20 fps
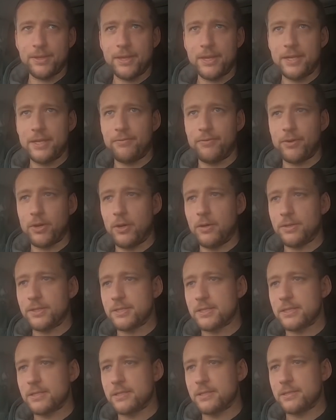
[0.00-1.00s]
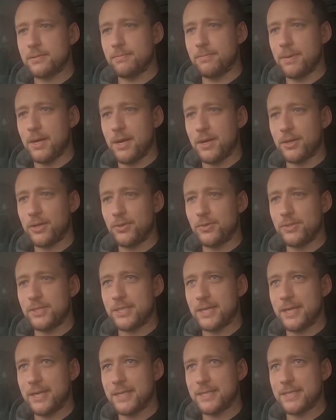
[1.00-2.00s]
And then you've got Mark who's
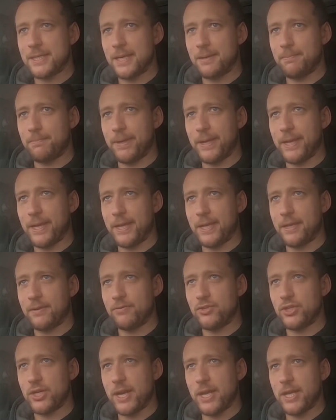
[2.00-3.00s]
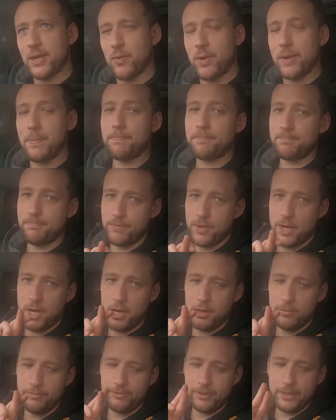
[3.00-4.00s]
starting beginning of January,
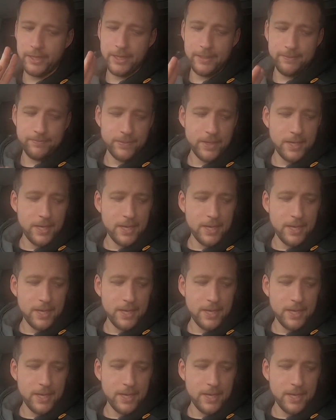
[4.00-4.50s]
hopefully.